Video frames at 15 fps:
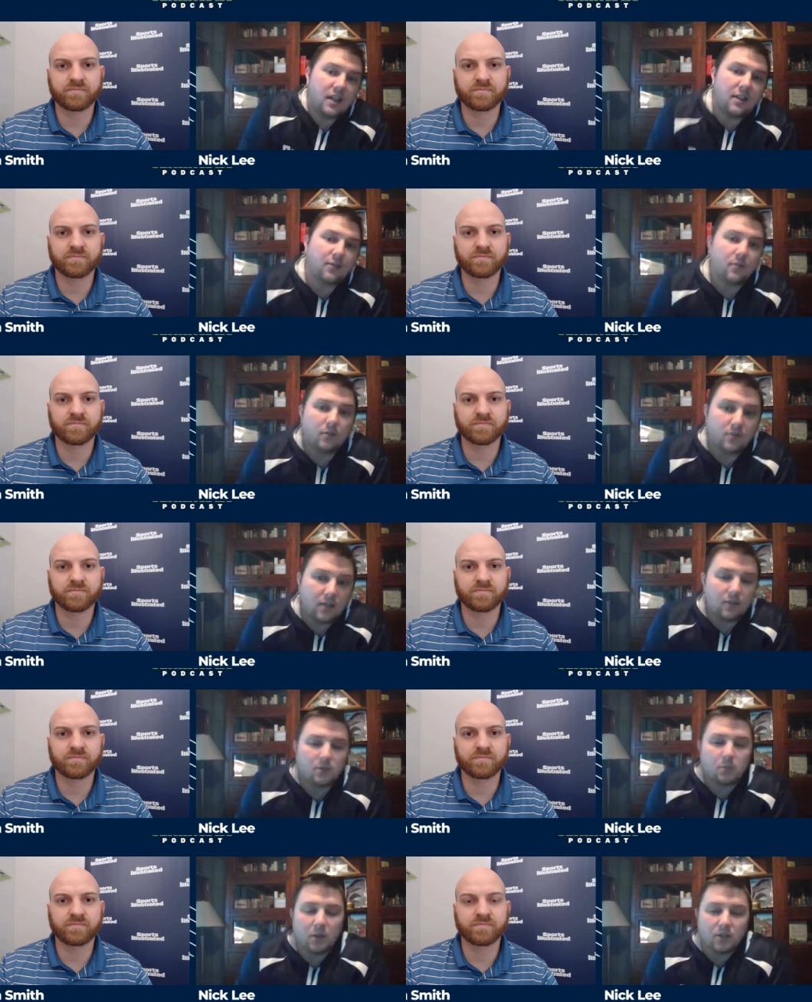Speaker 1: Dave,
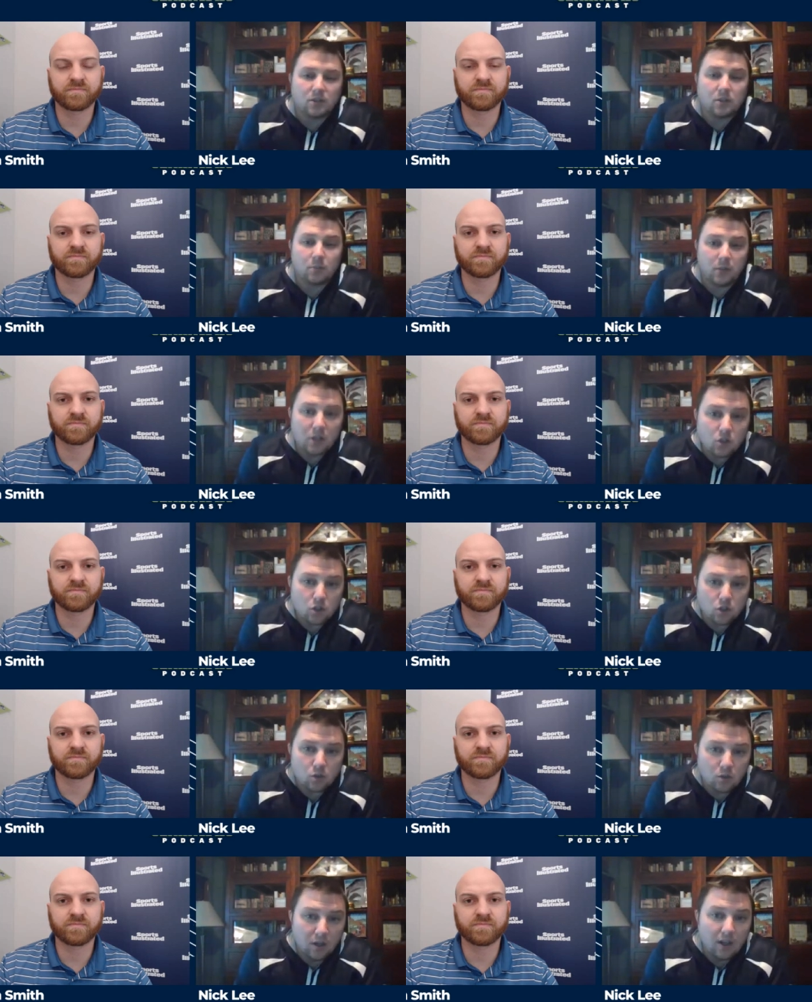Davis Mills to beat
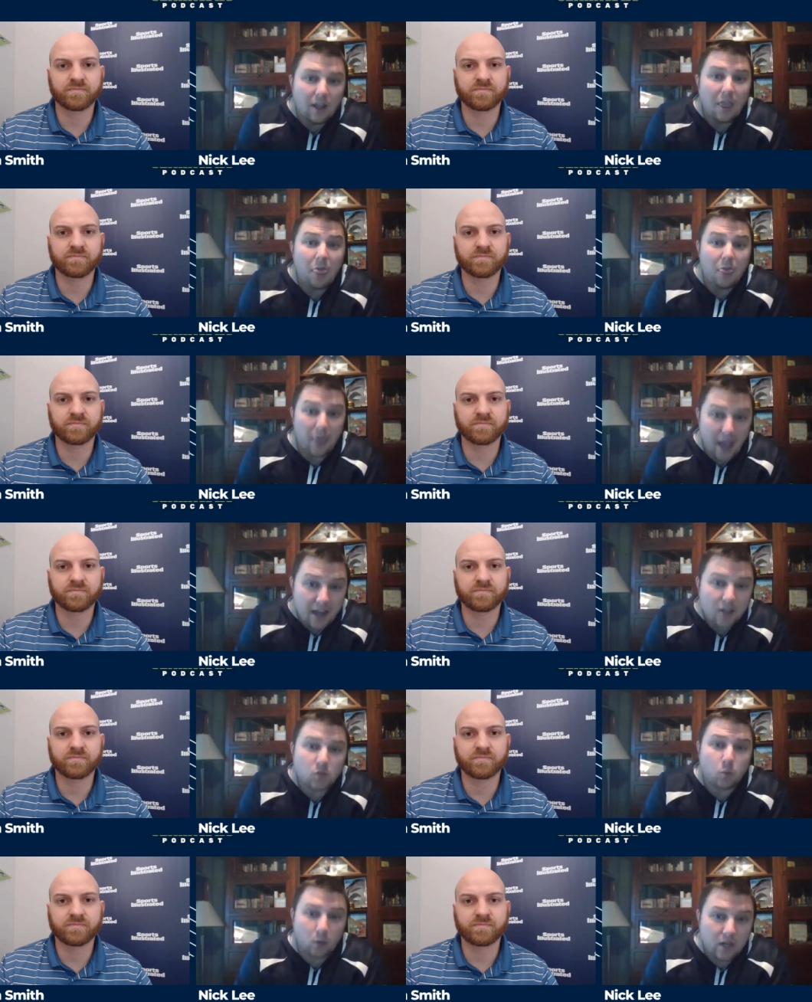you, that
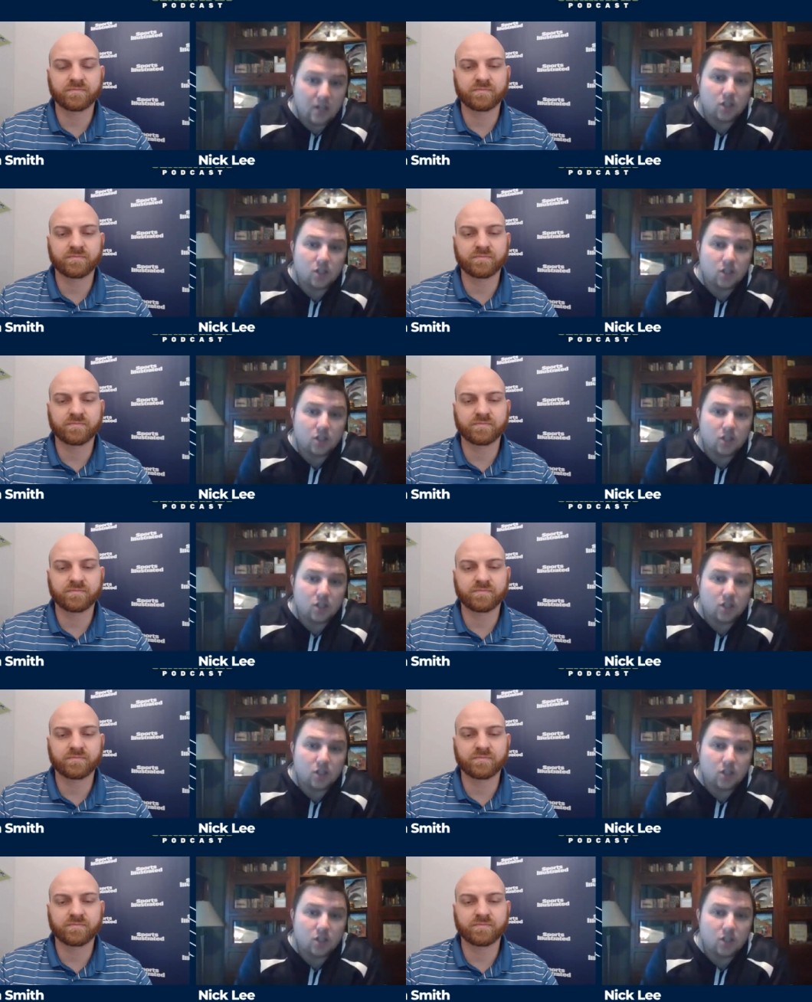is where